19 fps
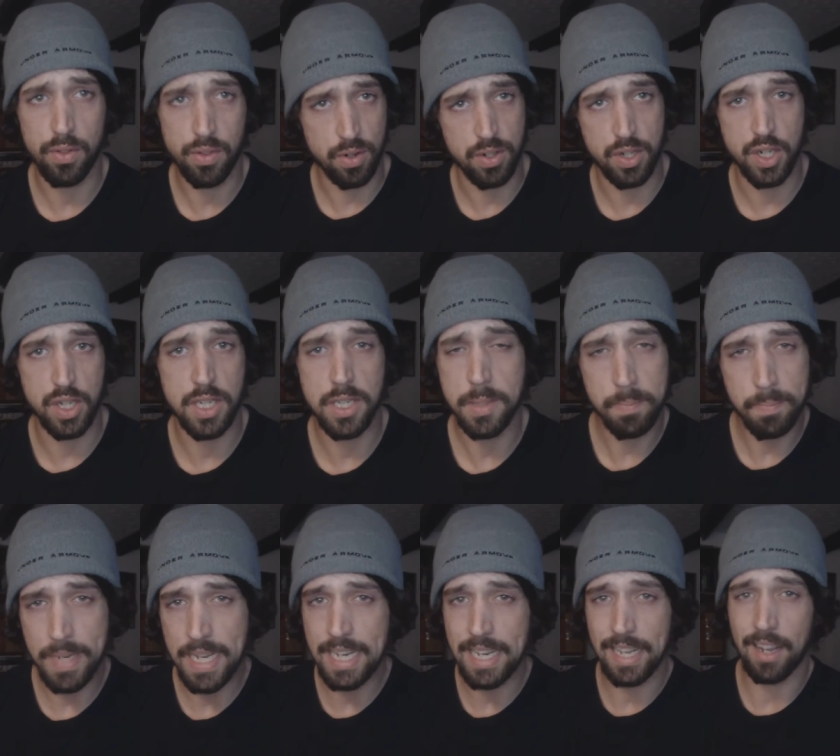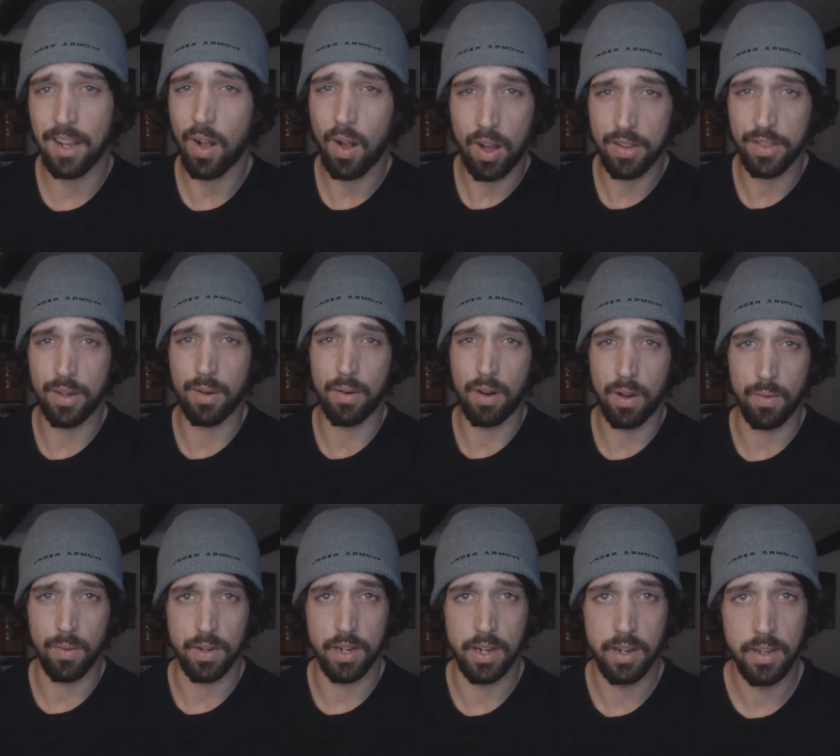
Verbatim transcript: they're just speeding on their own,